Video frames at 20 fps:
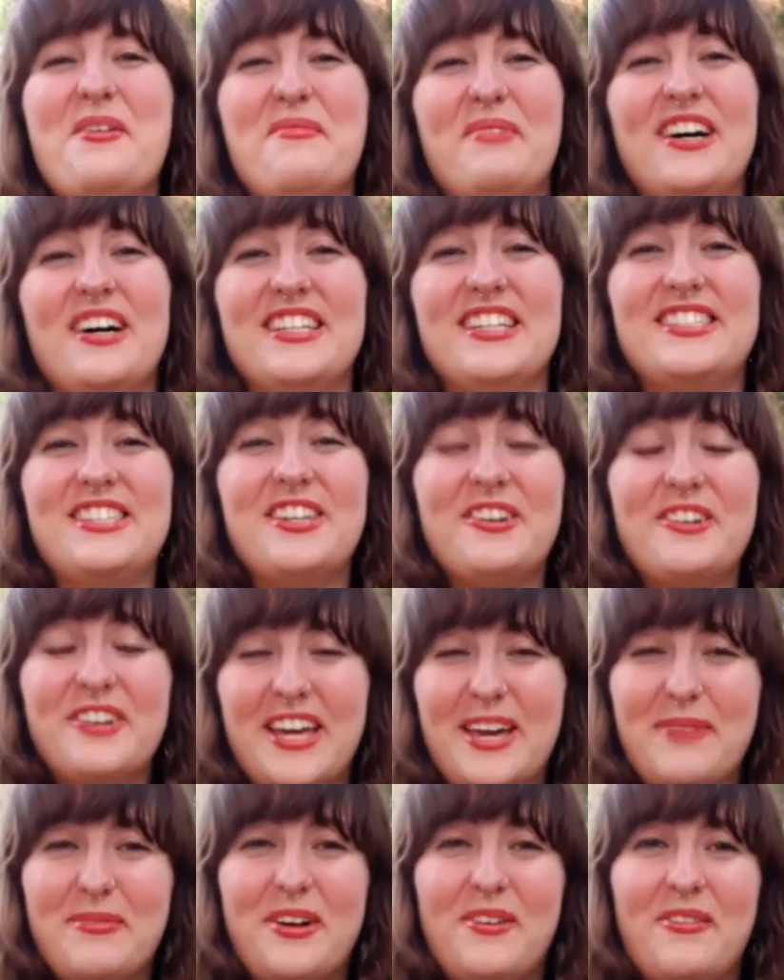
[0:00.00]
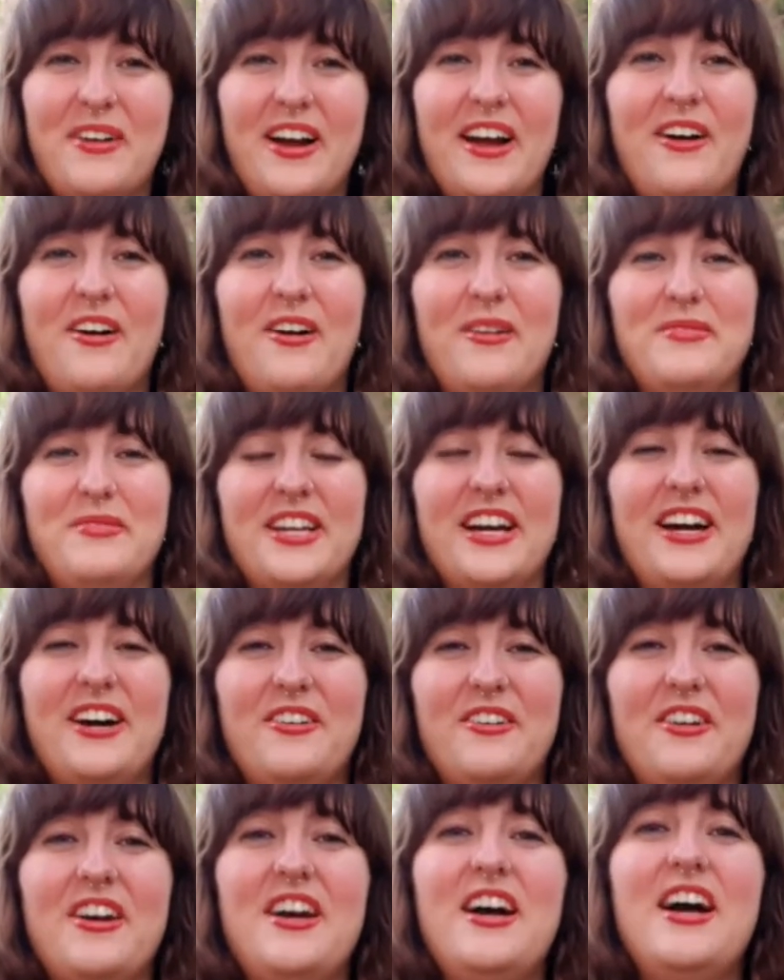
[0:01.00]
But still keep that right arm
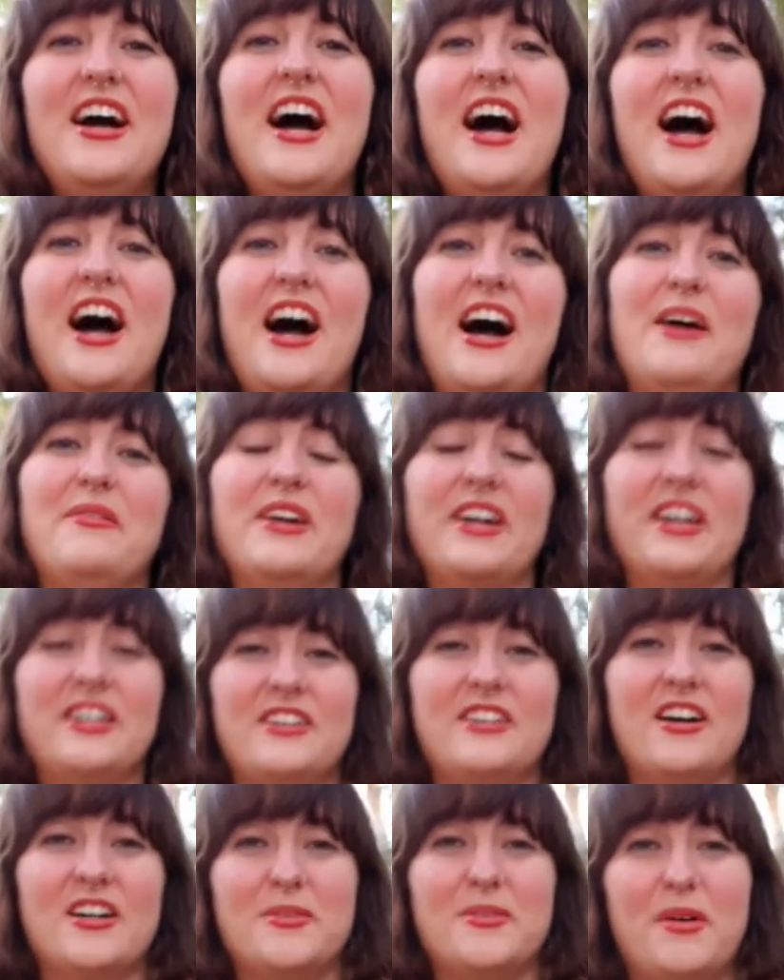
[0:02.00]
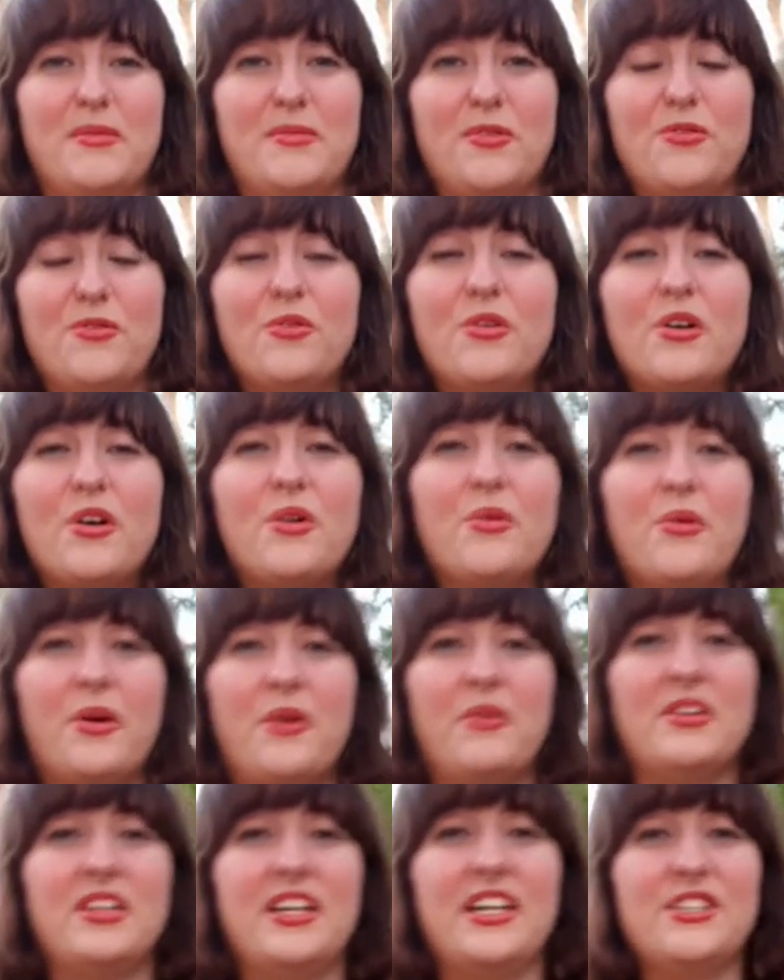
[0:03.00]
down. Like I talked about before, we
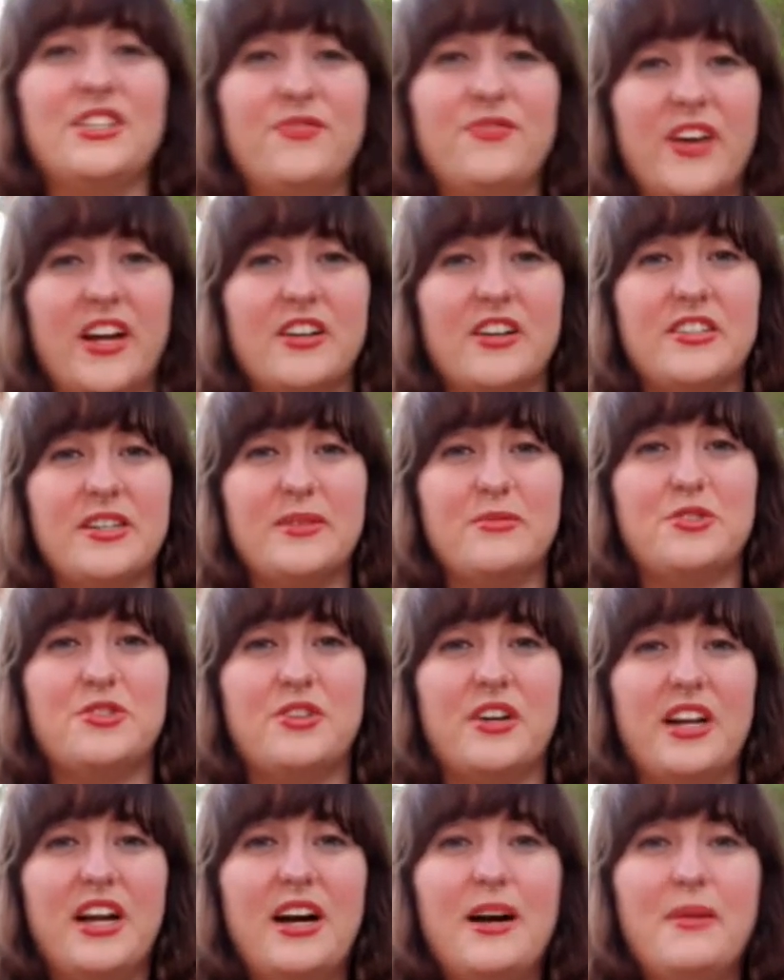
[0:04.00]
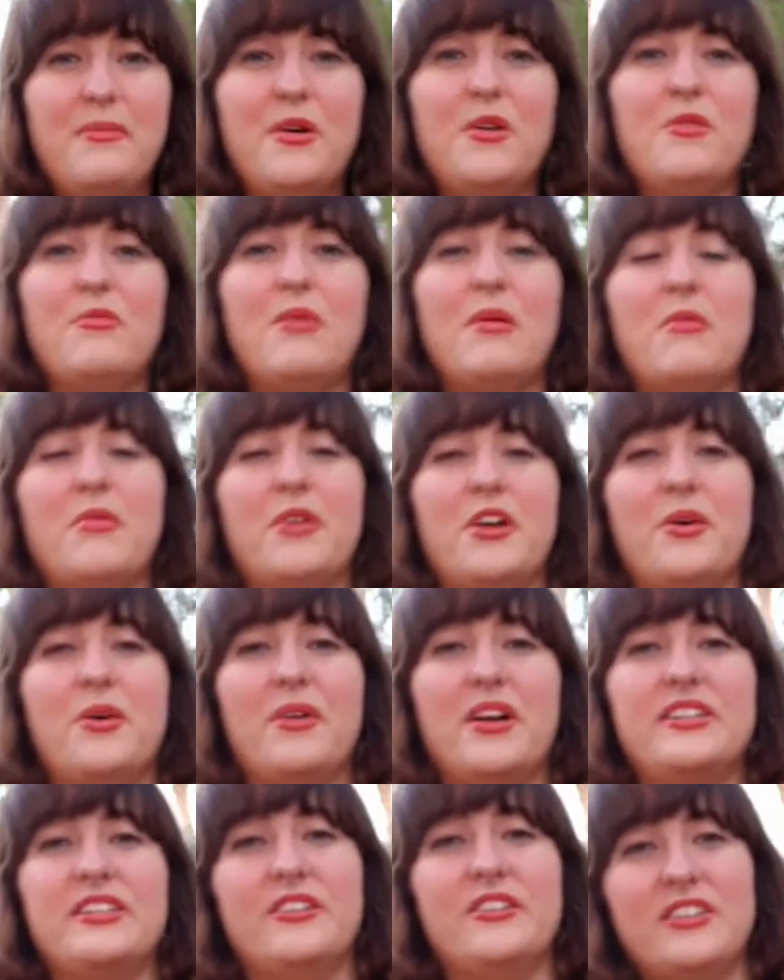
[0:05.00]
release fingertips straight up. Remember, we don't
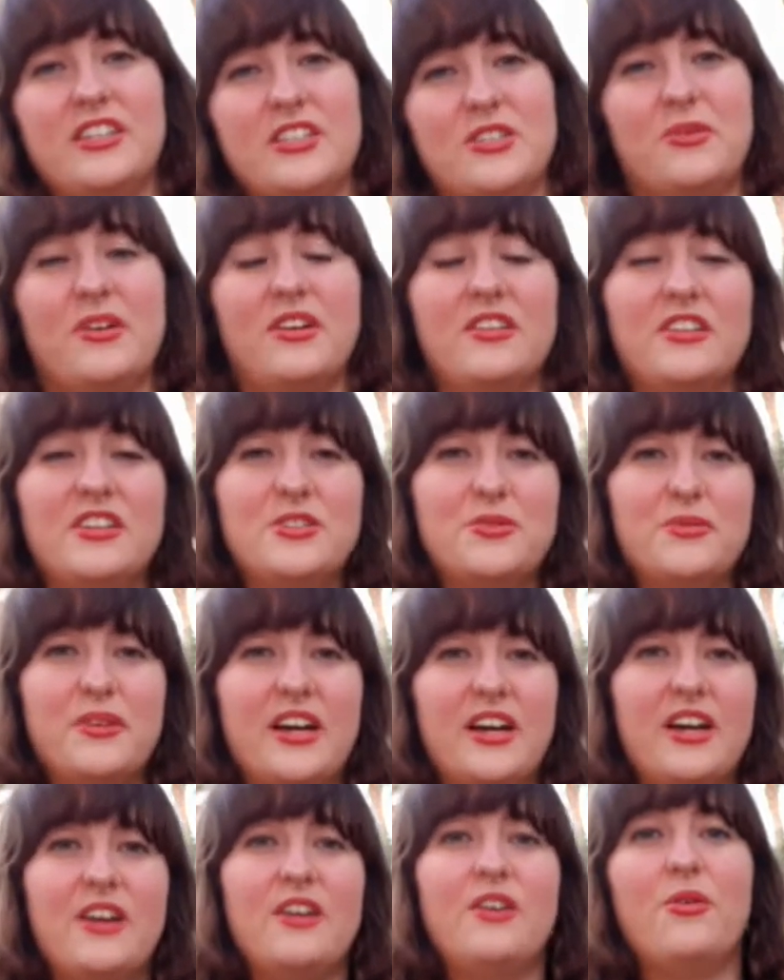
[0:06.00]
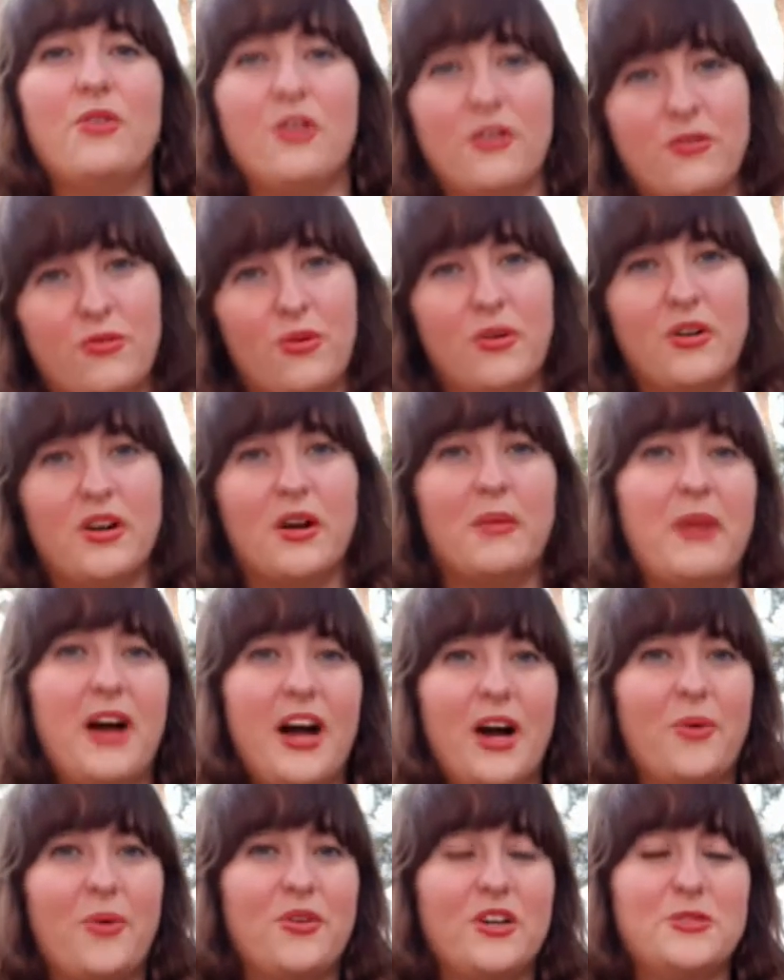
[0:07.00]
want to tilt this way, or forward or
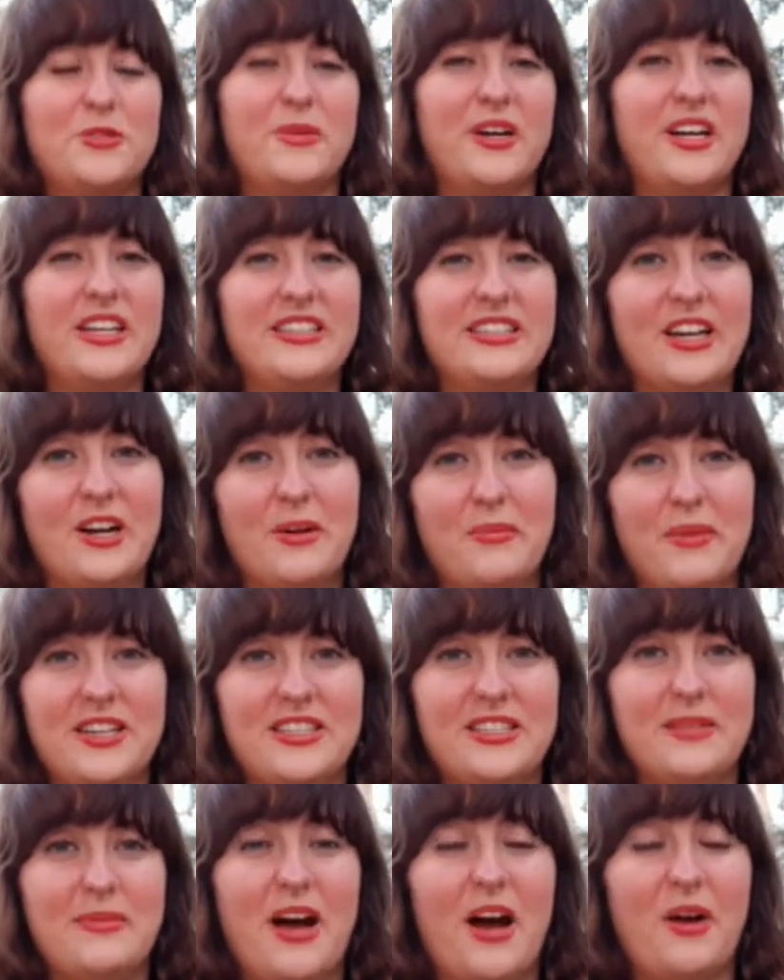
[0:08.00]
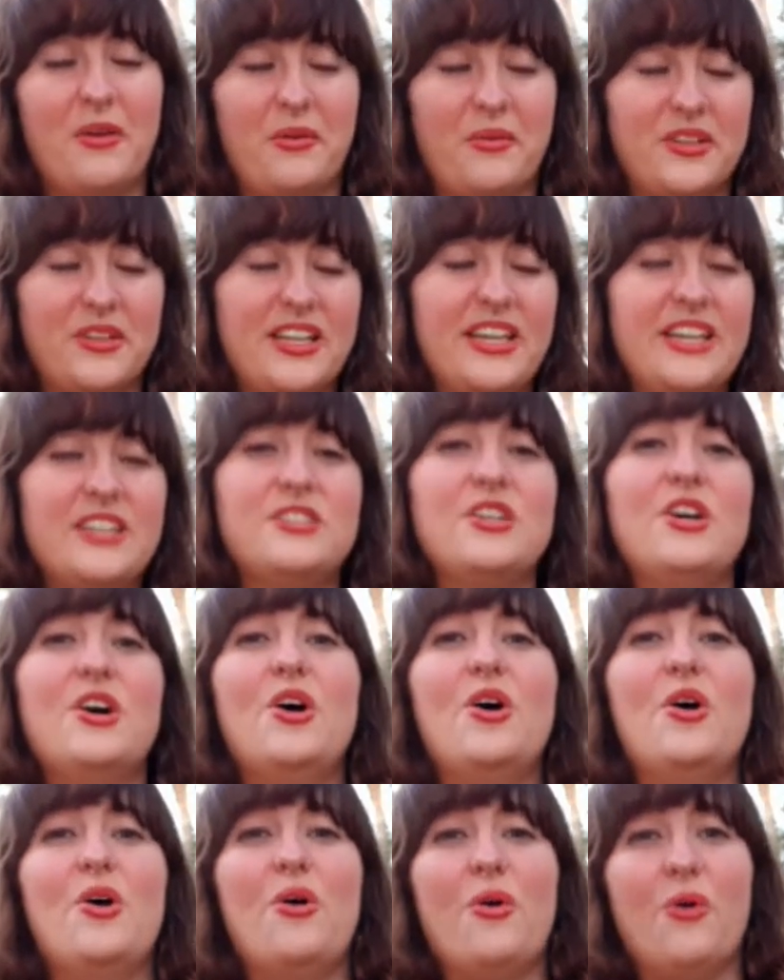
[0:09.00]
backwards, because that'll mess up how we release
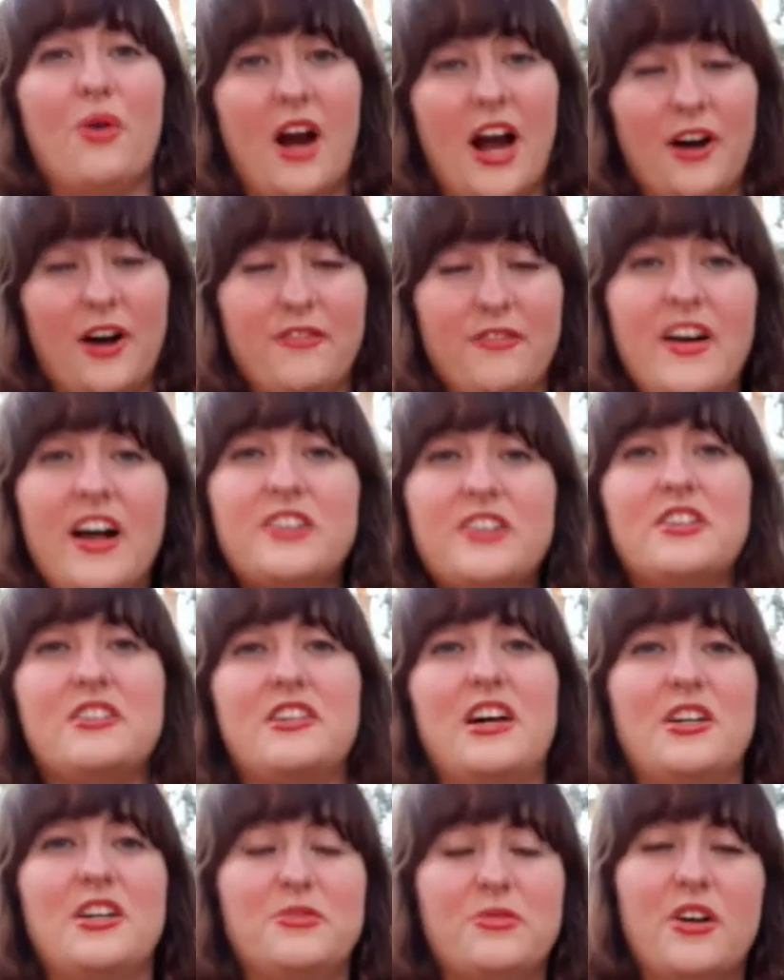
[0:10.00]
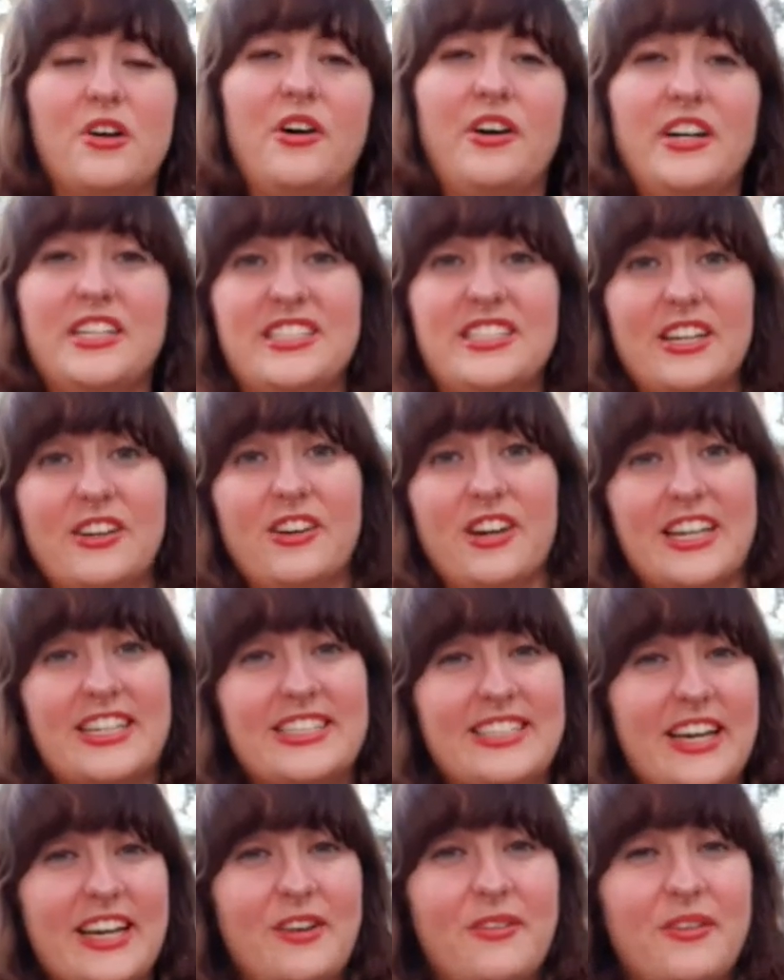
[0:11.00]
or how fast our toss will go, etc.,
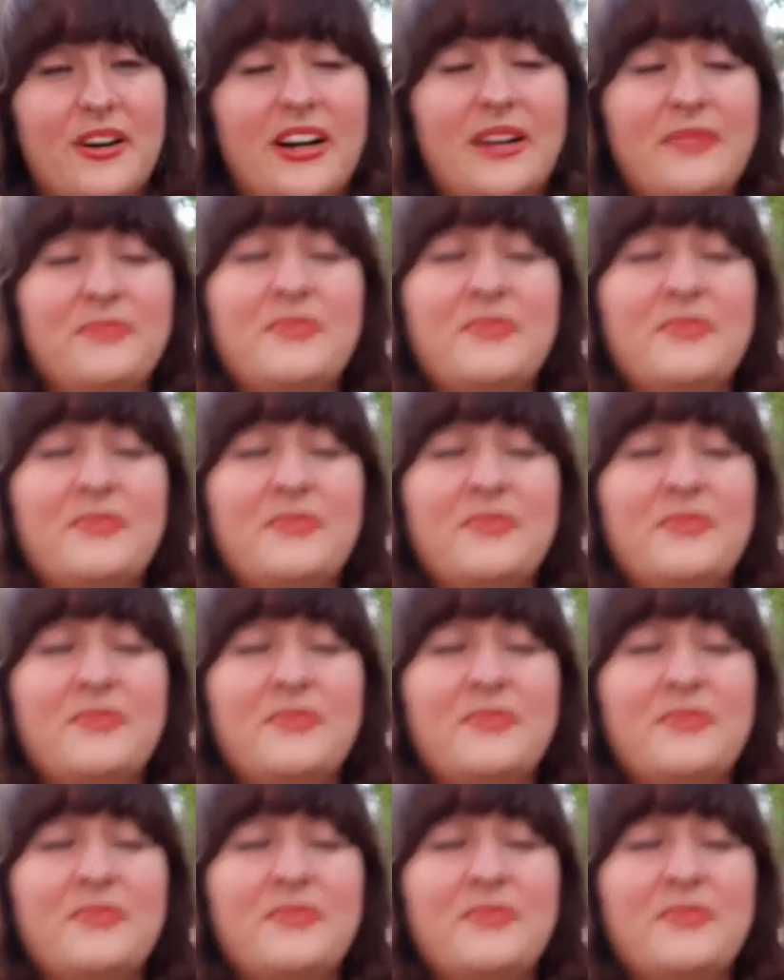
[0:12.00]
etc.